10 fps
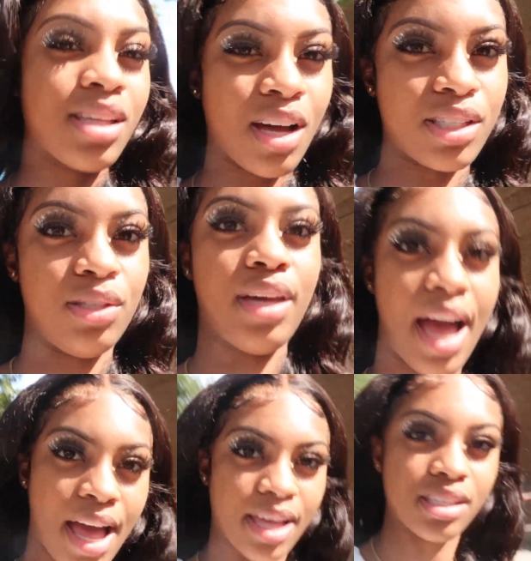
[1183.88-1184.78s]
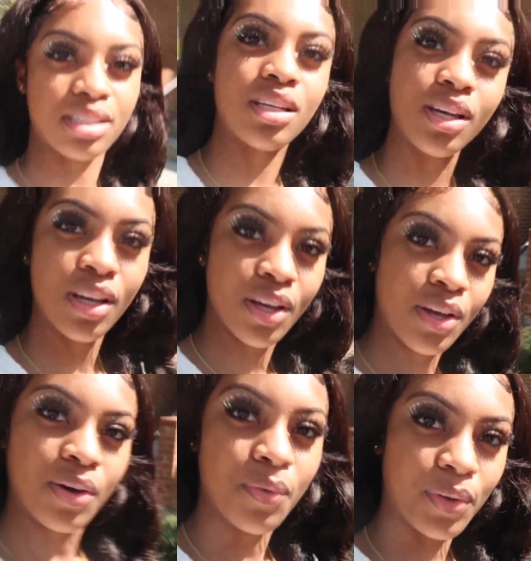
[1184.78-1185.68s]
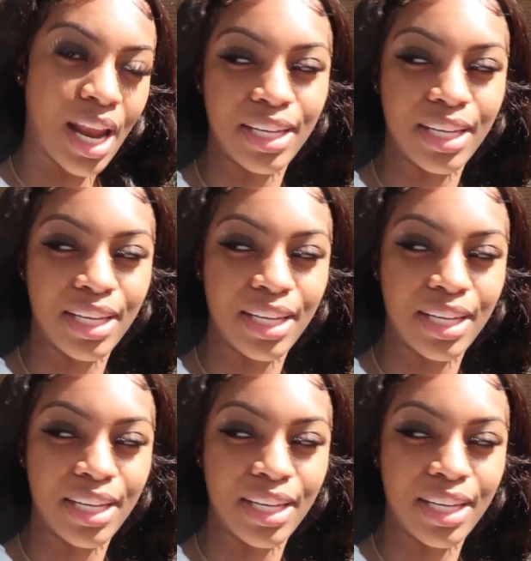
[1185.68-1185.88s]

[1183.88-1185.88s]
talk to you guys when I